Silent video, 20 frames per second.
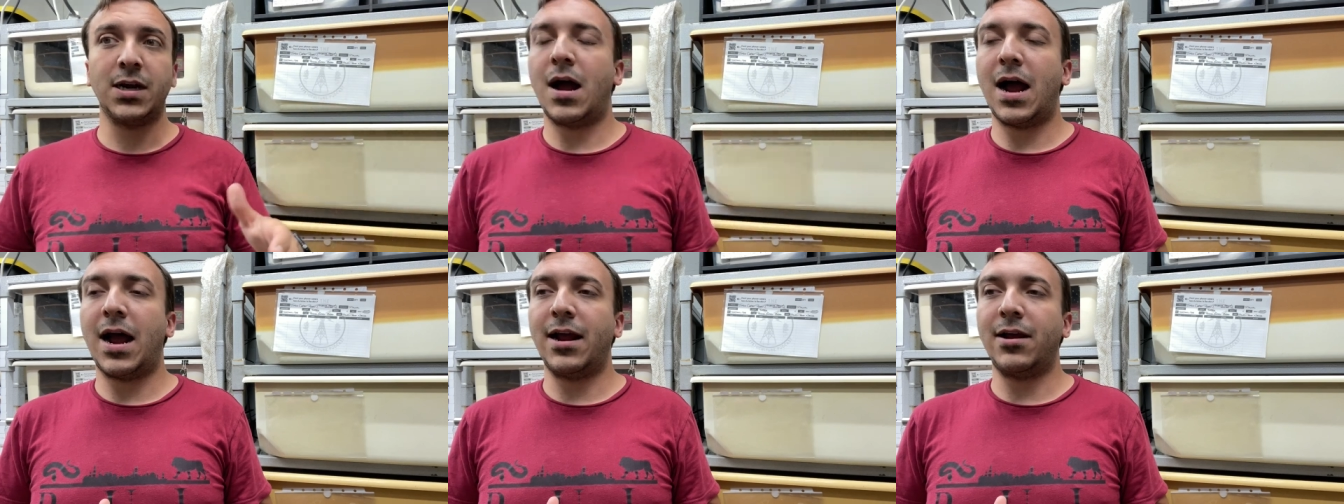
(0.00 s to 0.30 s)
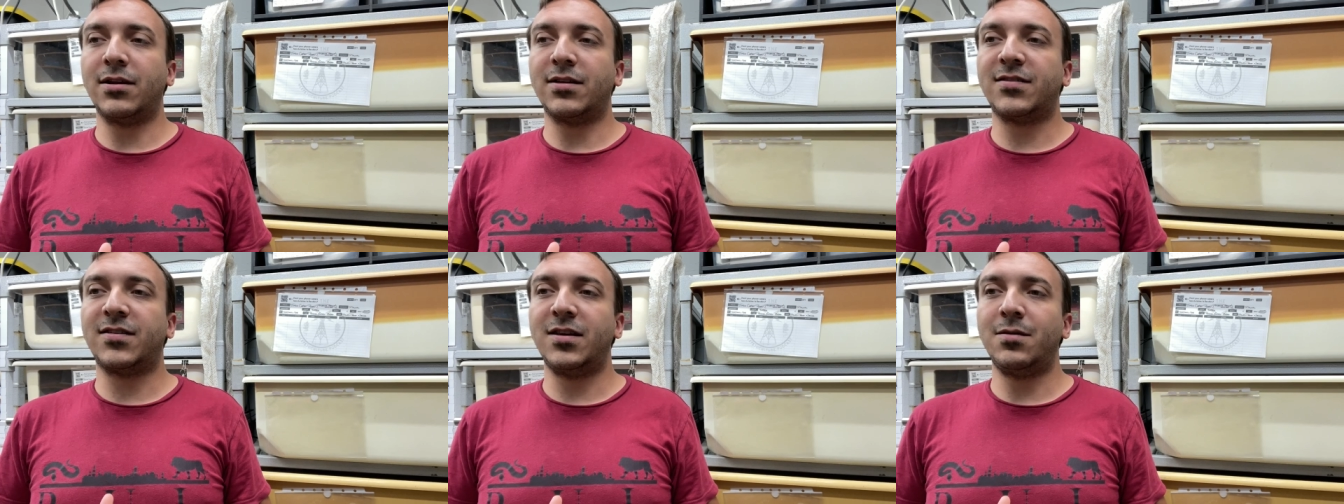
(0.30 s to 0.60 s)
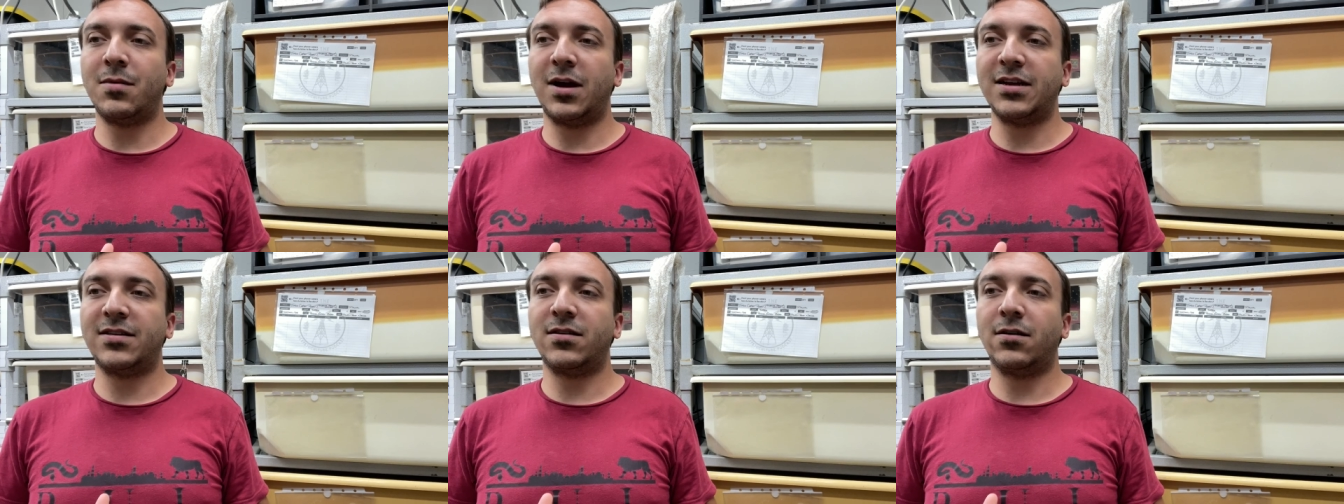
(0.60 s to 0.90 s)
I see
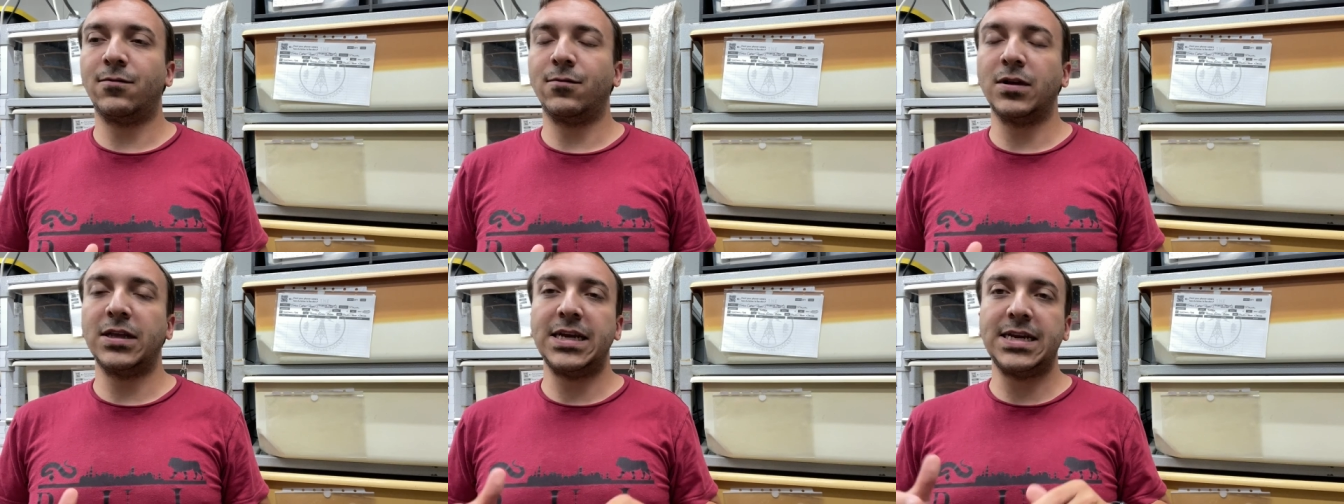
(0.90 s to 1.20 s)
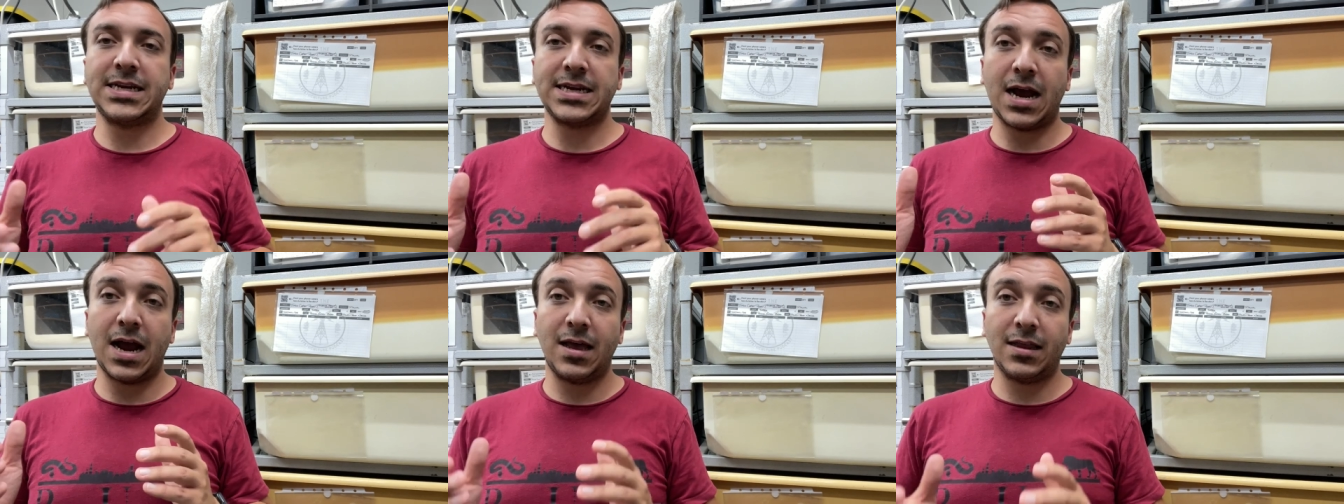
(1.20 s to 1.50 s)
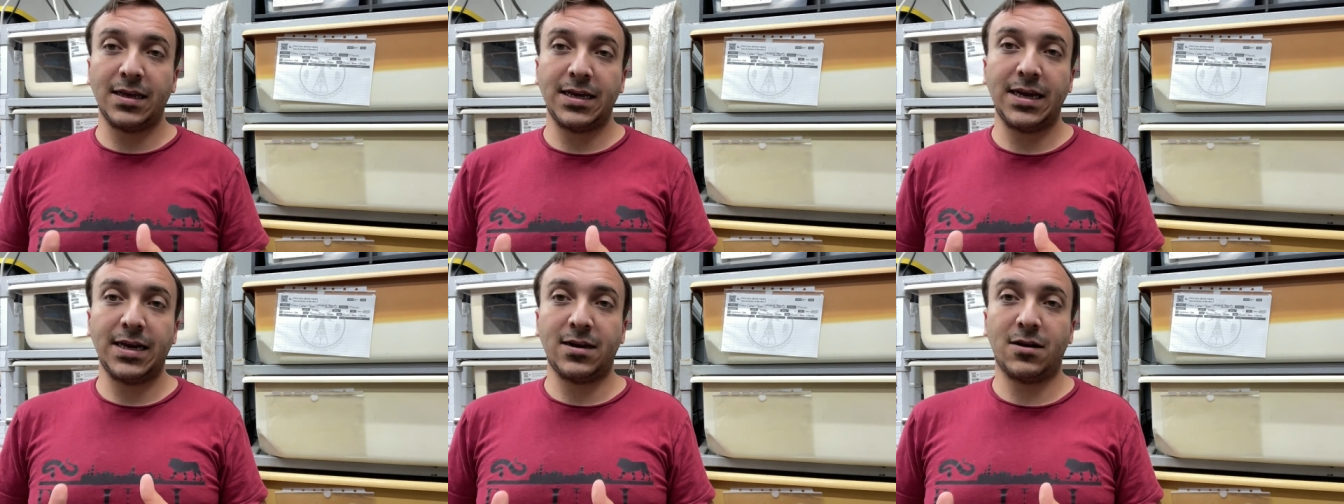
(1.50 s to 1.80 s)
myself really
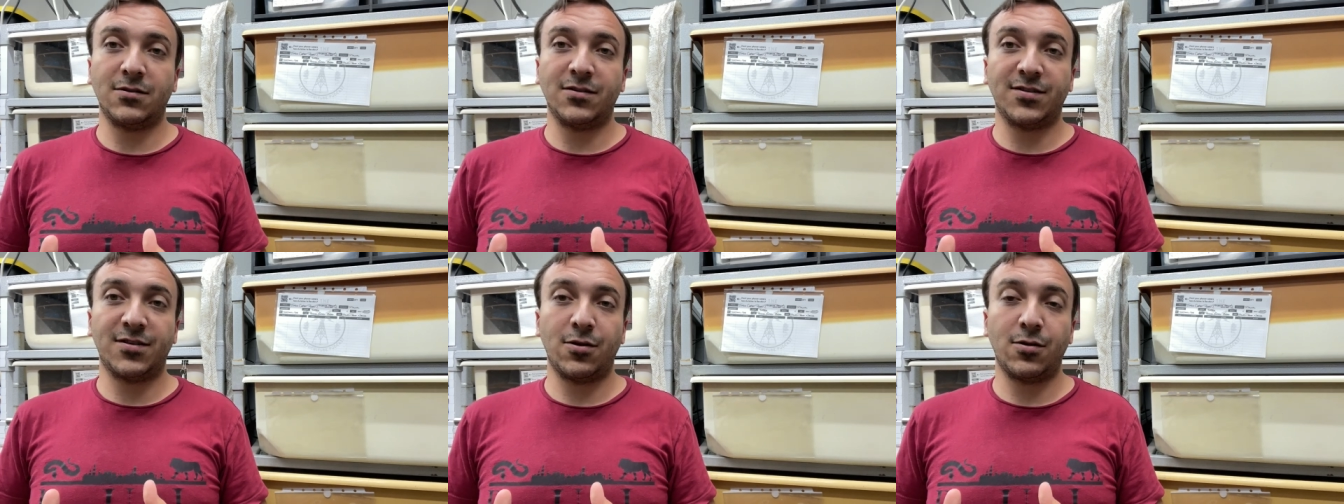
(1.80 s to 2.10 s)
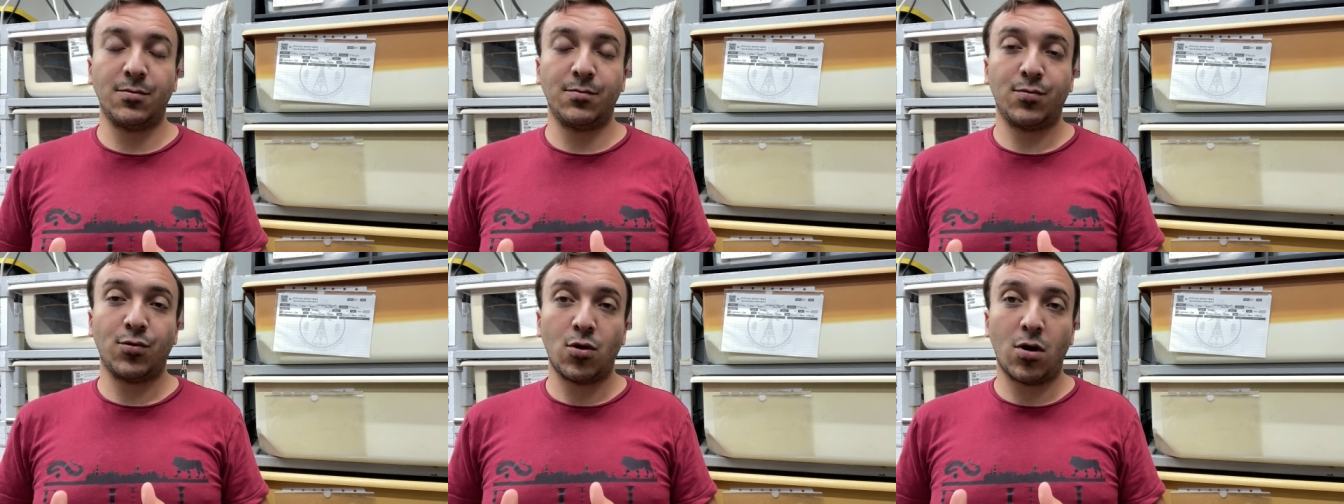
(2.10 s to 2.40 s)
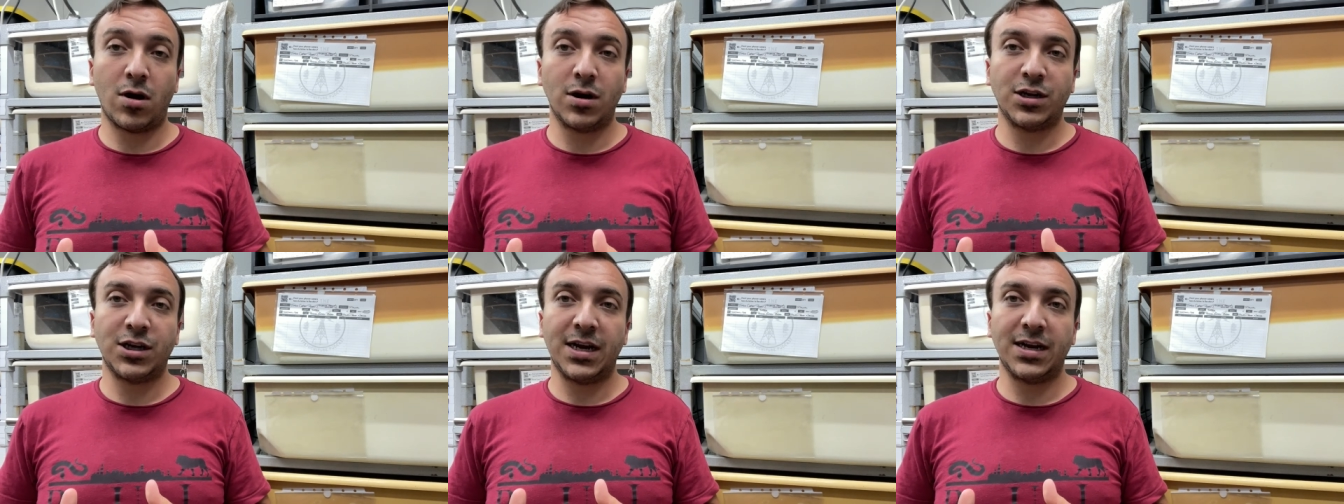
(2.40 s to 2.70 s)
dialing in on certain
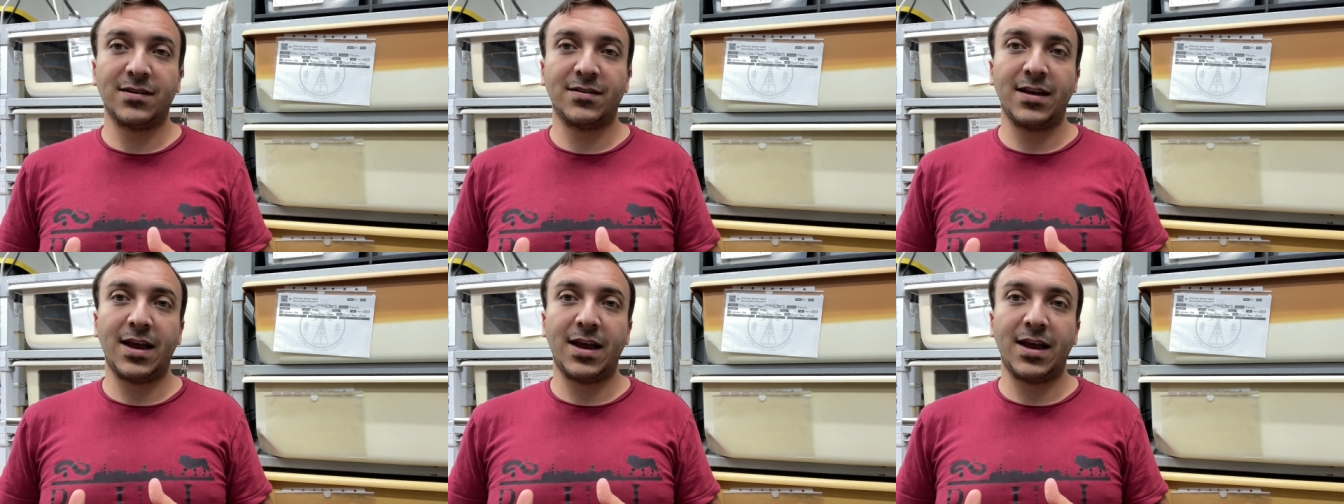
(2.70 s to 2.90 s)
projects